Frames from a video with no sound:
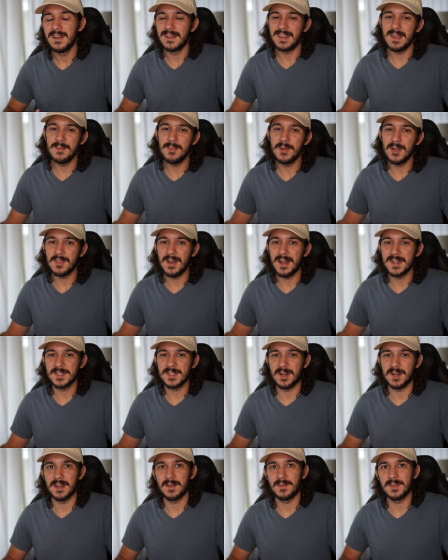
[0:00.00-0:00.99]
Give me your thoughts
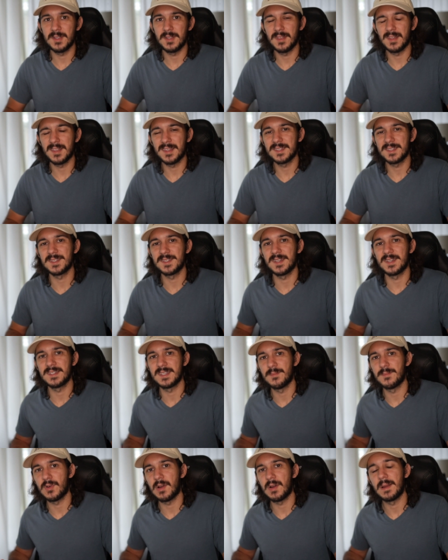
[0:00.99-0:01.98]
on it. Do you think this is a
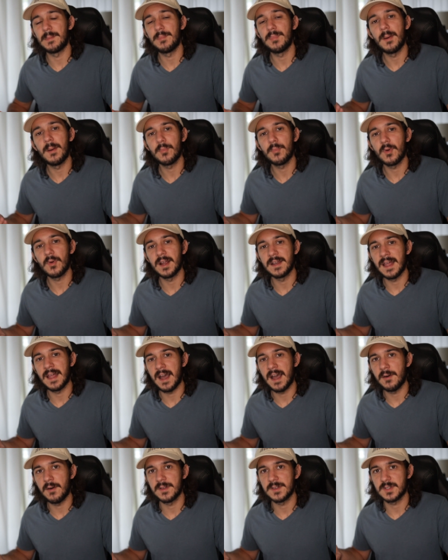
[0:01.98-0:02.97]
temporary pump right
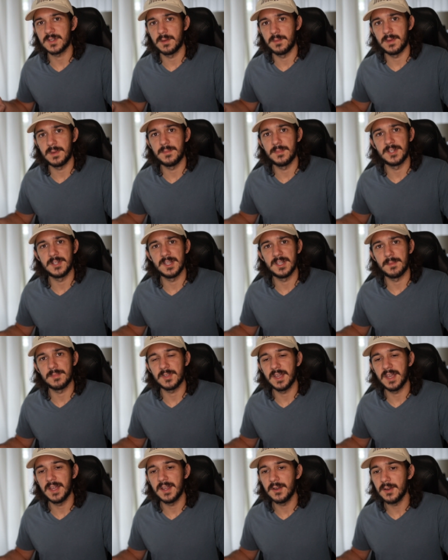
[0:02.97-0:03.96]
now and it's going to be
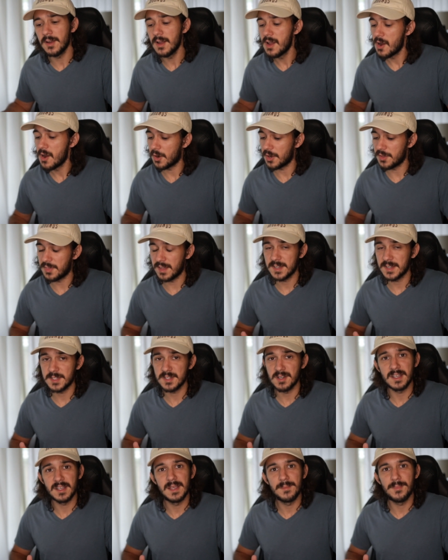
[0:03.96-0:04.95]
dumped later, or do you think it's
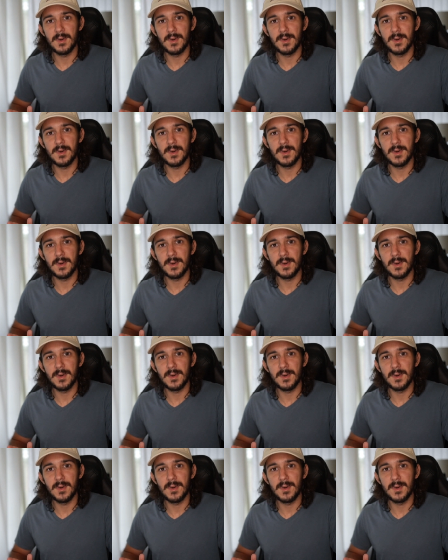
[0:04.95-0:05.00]
going to keep